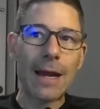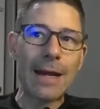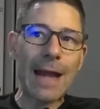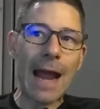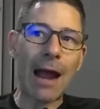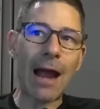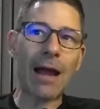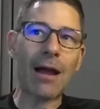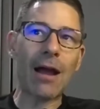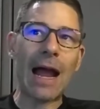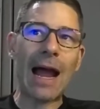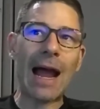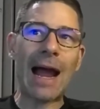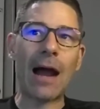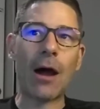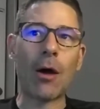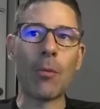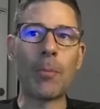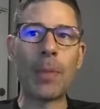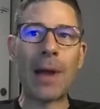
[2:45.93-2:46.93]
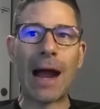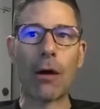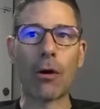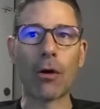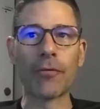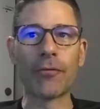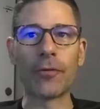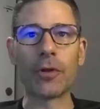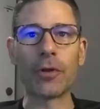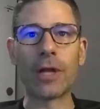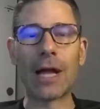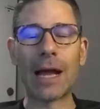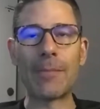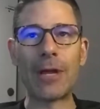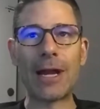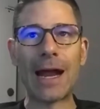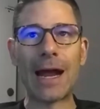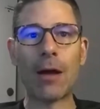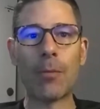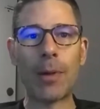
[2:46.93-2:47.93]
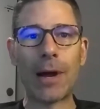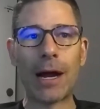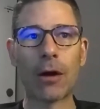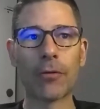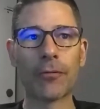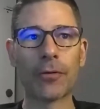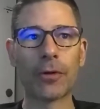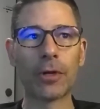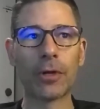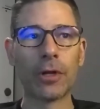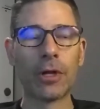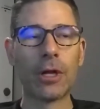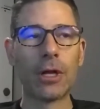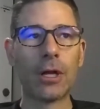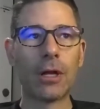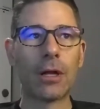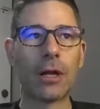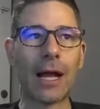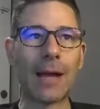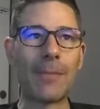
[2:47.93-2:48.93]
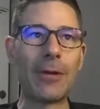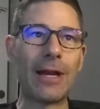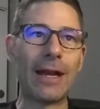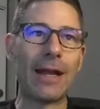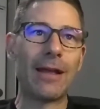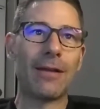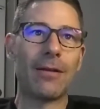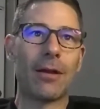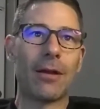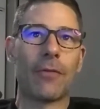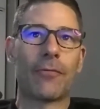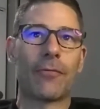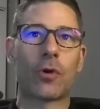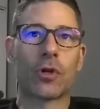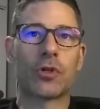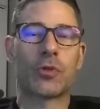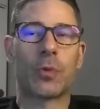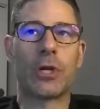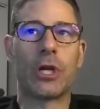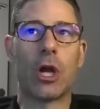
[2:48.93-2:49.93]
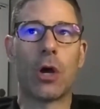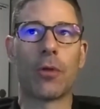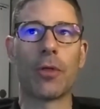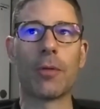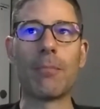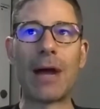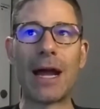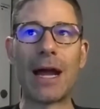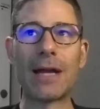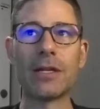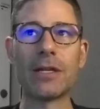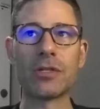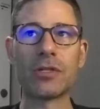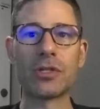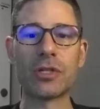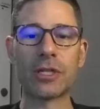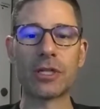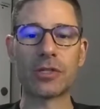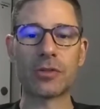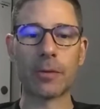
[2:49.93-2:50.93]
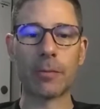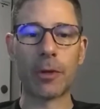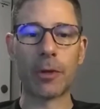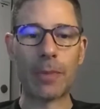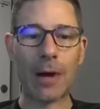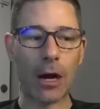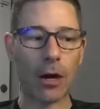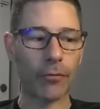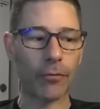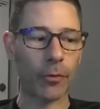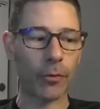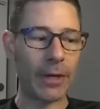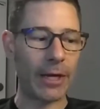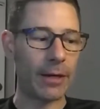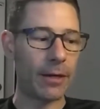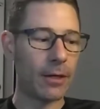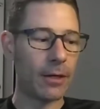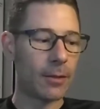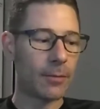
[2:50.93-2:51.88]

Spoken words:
Now, how powerful? I mean, of course, we know the mind is extremely powerful, but